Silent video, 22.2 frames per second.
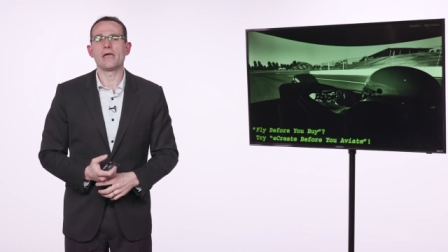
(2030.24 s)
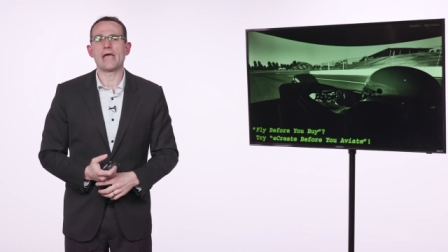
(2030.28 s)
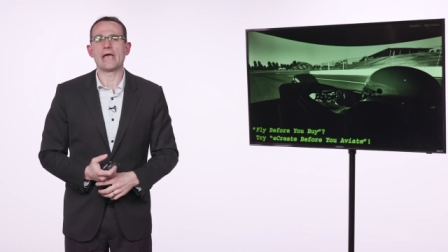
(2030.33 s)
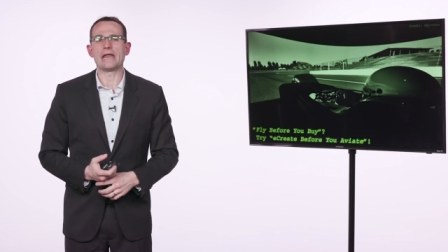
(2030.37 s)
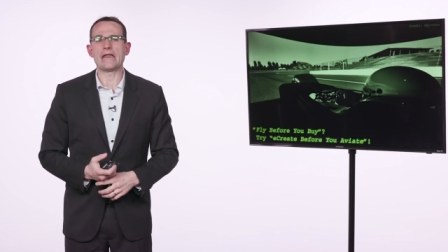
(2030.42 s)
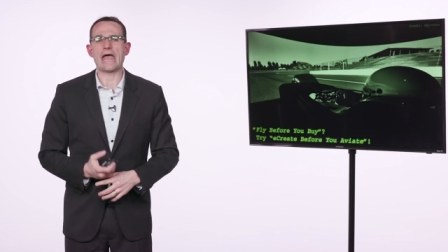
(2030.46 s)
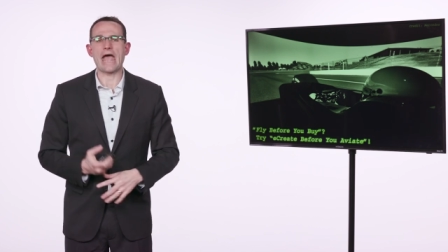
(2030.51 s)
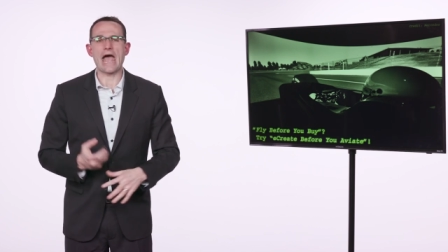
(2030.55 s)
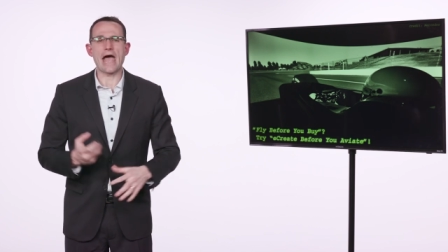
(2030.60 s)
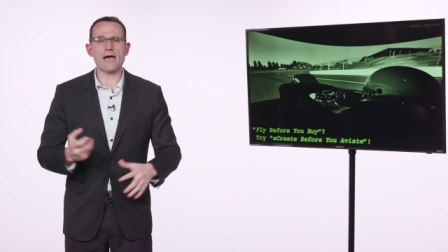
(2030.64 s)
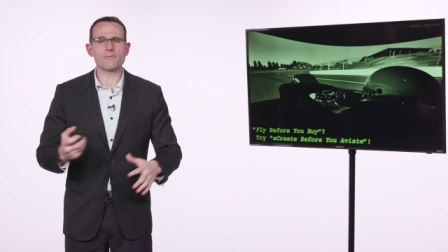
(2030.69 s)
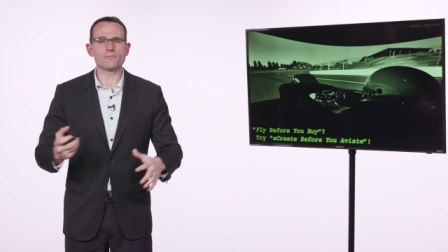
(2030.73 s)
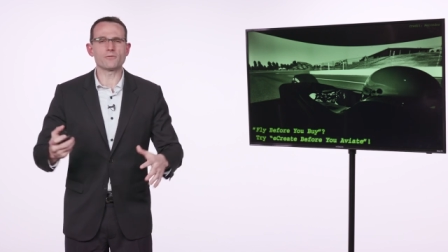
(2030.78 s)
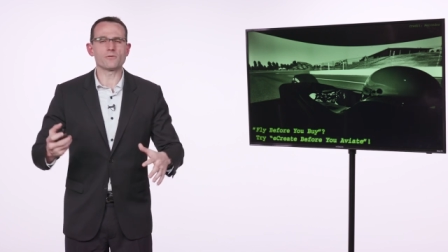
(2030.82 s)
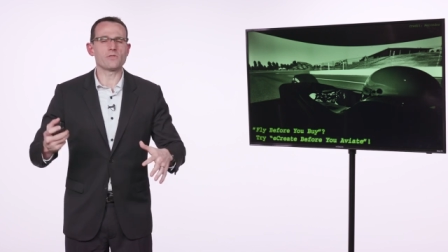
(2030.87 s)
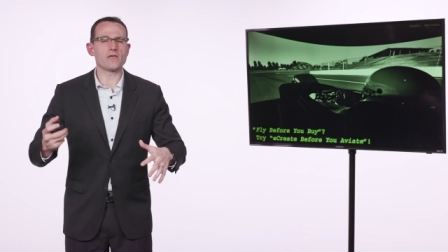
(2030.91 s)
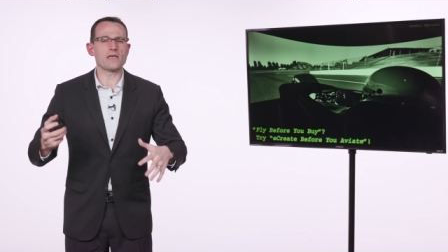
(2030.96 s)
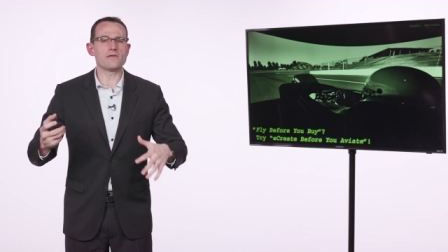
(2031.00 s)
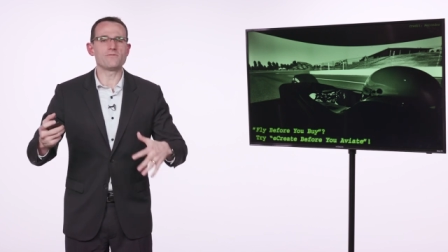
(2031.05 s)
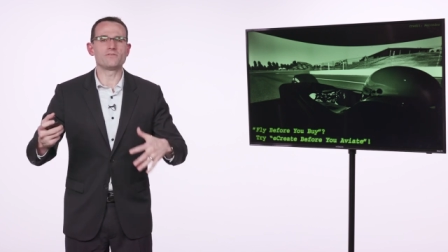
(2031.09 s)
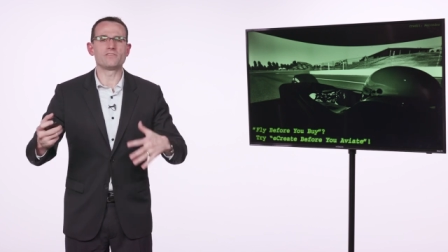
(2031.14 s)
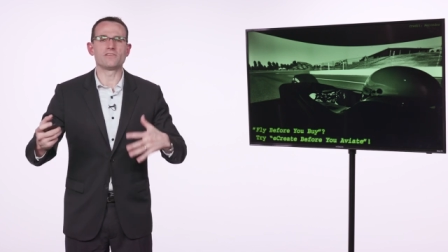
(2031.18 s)
And after
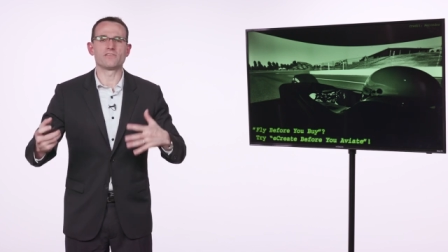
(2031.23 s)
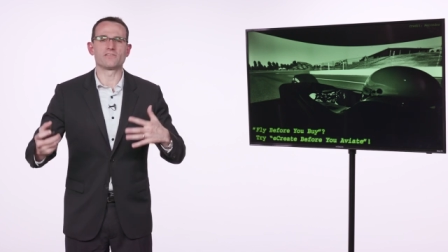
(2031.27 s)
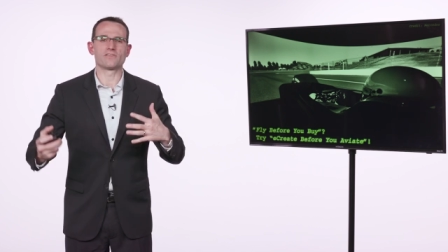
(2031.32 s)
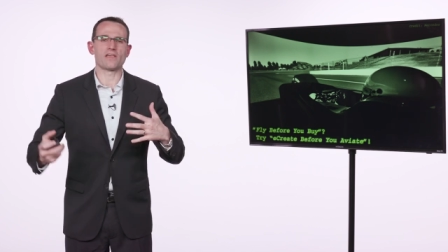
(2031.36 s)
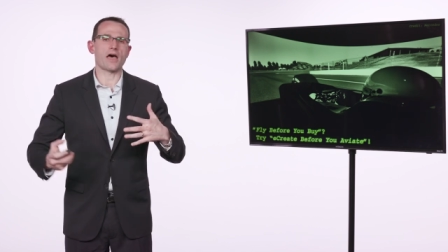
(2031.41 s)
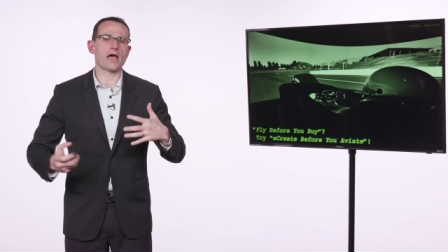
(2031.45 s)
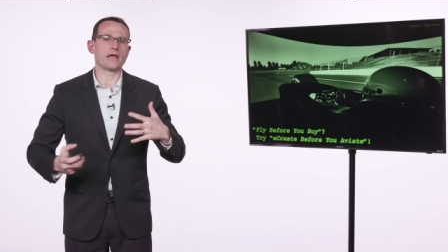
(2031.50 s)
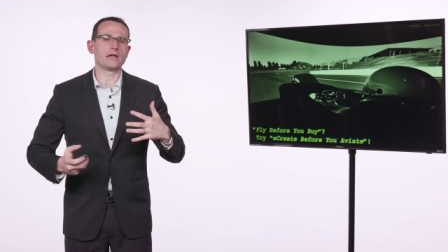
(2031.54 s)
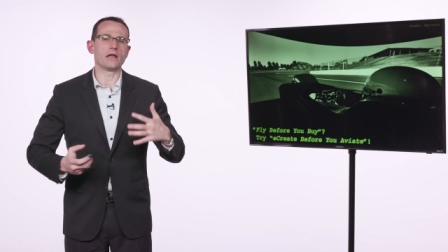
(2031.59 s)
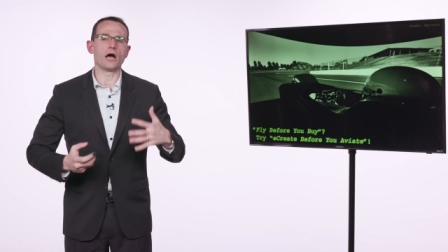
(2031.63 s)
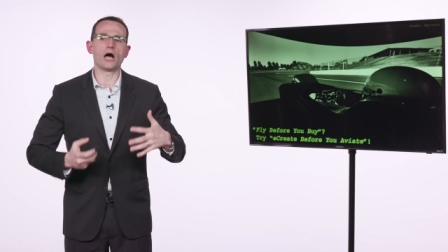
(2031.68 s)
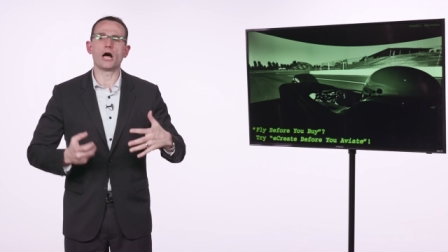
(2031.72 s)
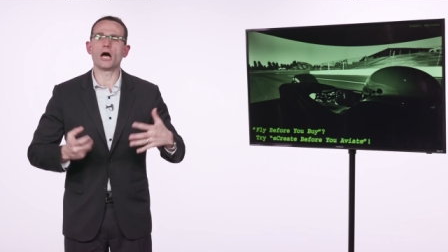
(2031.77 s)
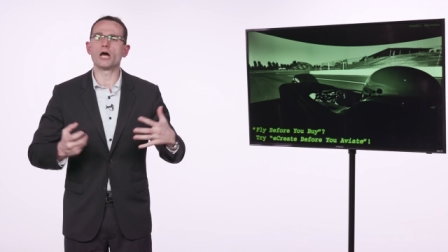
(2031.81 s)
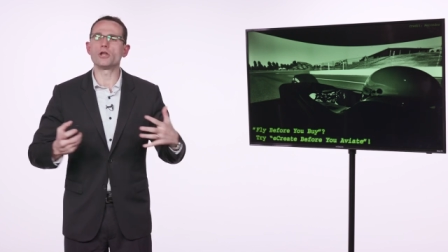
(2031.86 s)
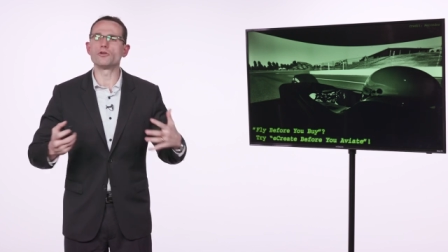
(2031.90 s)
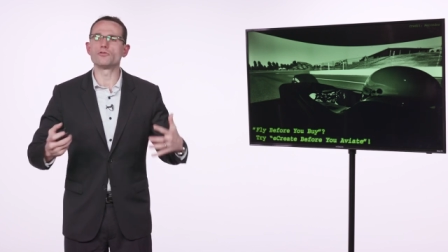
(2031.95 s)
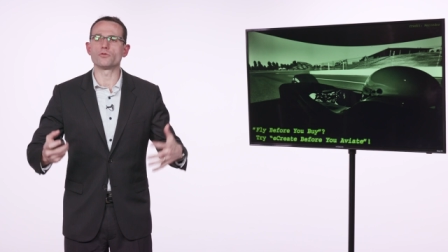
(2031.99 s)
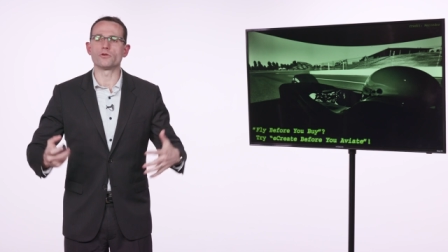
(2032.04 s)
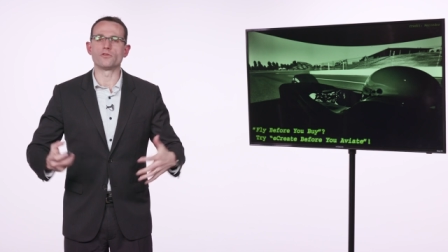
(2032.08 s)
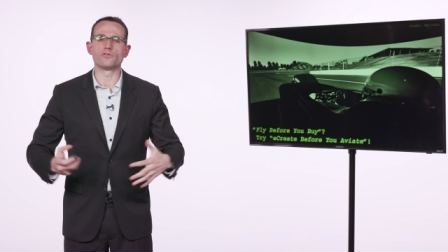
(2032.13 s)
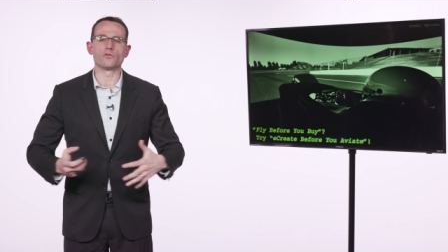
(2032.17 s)
they've designed
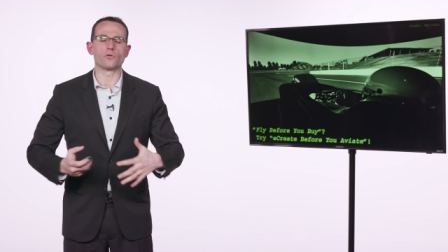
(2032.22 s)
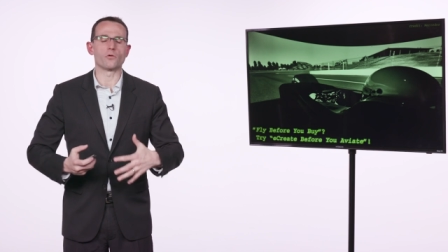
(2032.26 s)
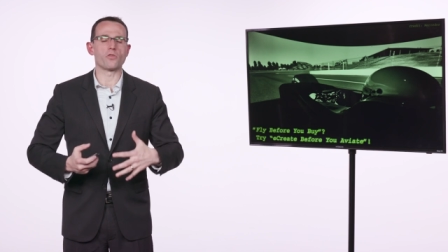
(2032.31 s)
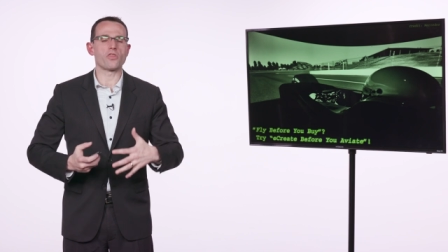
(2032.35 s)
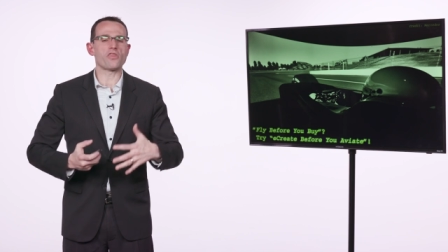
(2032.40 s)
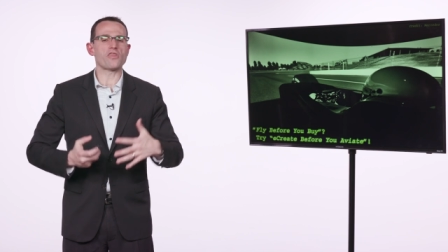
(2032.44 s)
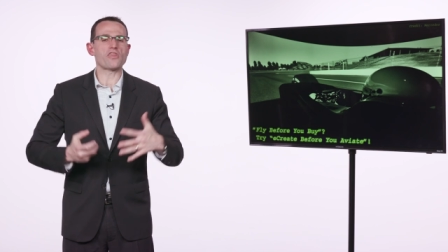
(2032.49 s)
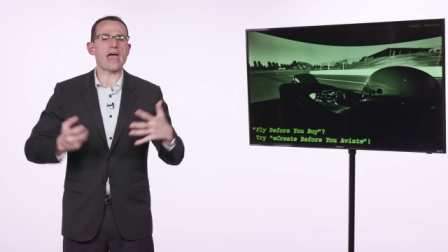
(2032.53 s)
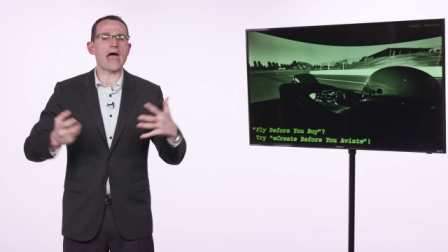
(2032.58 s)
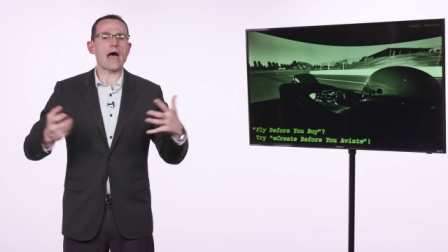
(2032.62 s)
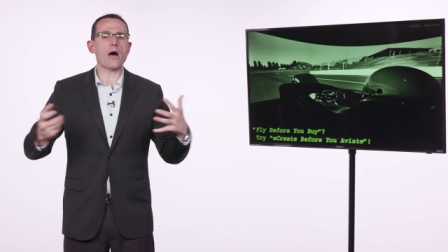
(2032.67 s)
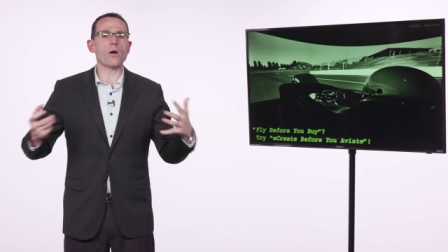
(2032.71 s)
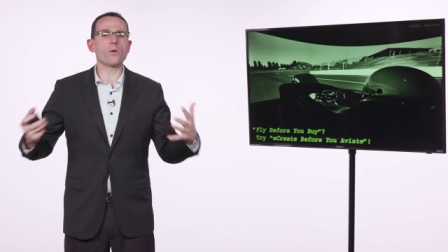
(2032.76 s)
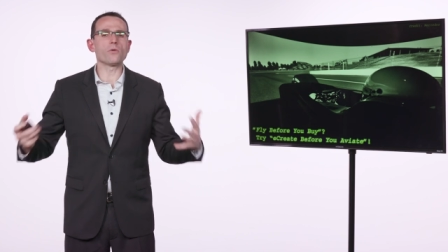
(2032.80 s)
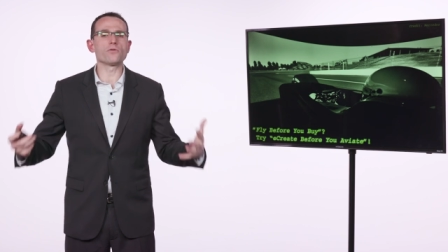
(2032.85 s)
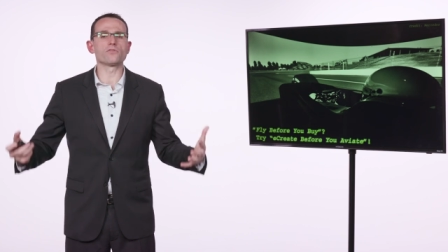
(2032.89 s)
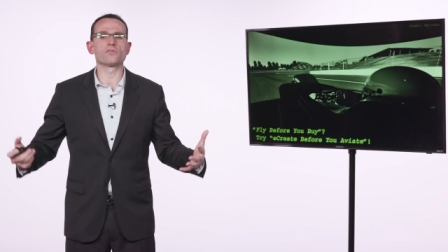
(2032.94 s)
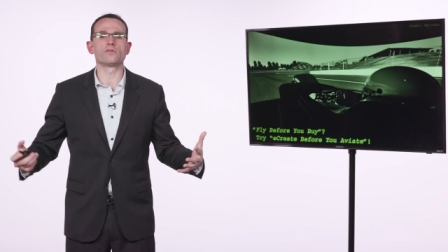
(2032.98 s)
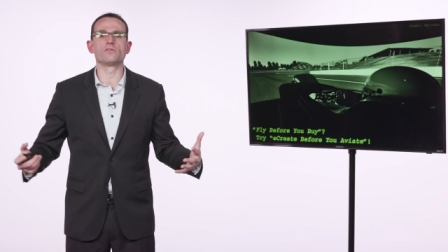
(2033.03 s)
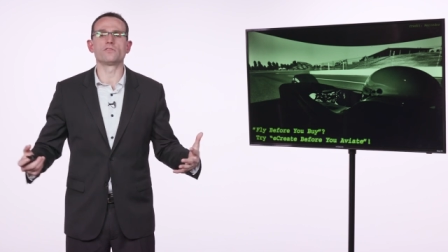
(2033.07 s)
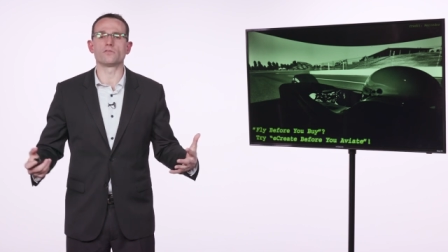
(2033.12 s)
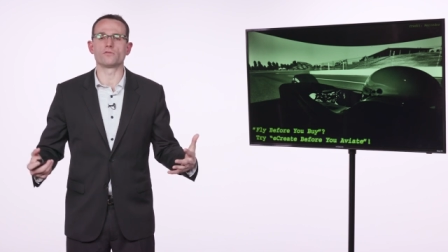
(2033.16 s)
hundreds or
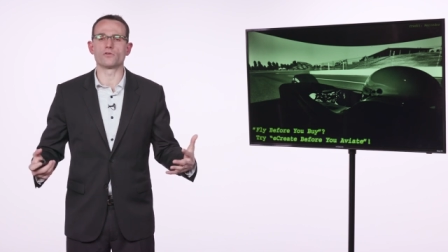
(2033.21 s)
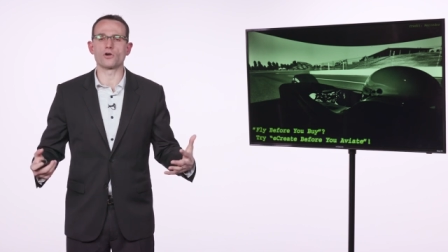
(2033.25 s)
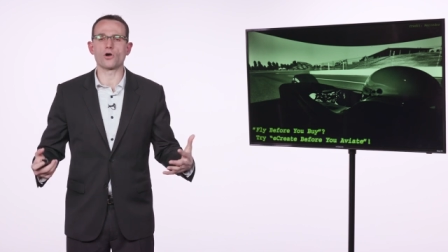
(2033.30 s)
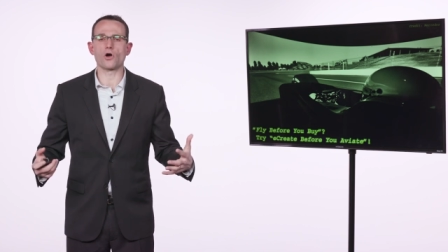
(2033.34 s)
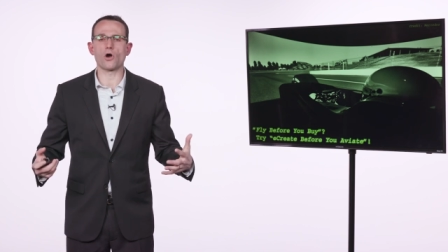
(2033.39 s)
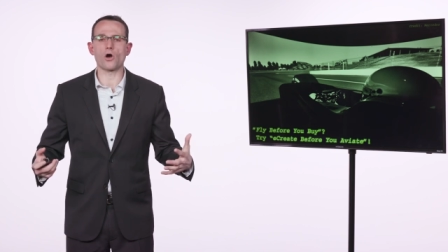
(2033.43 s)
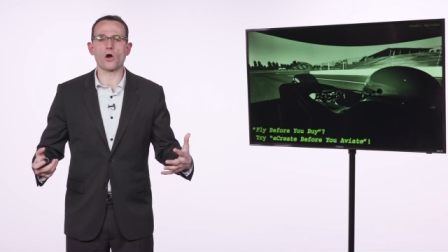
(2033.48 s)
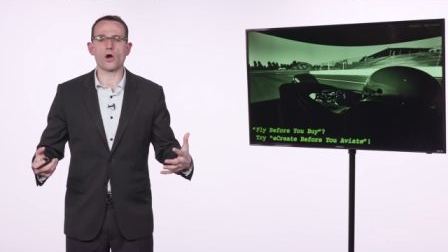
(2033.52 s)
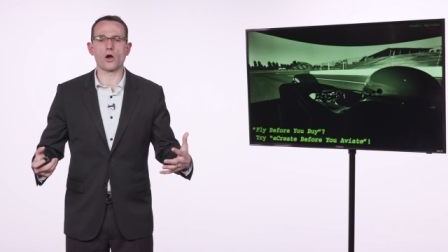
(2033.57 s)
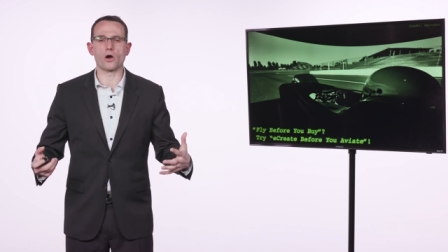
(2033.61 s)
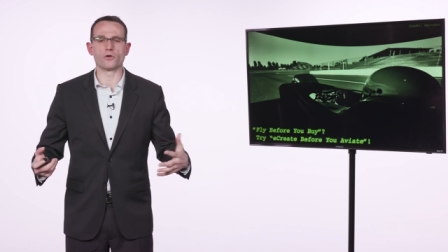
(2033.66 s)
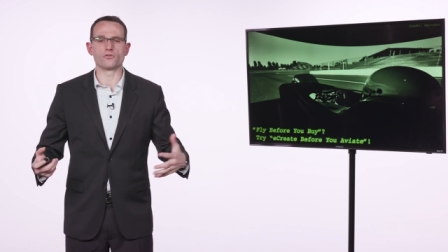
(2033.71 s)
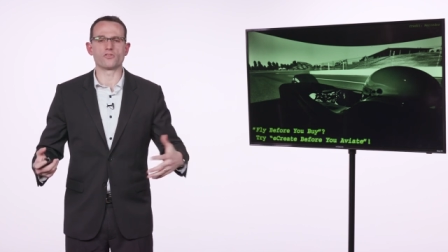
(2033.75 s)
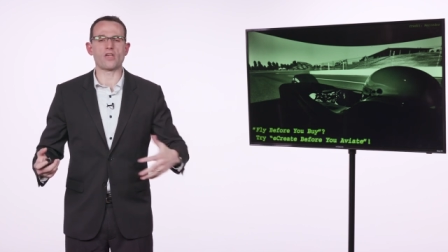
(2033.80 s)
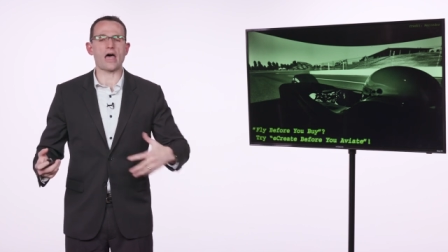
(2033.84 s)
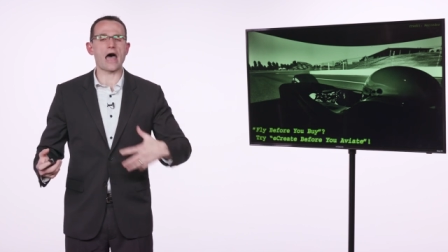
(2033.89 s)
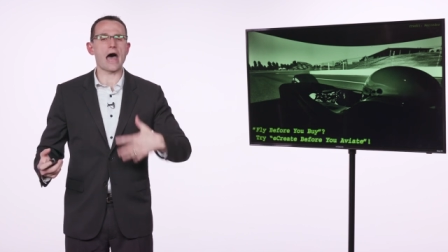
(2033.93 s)
thousands of cars,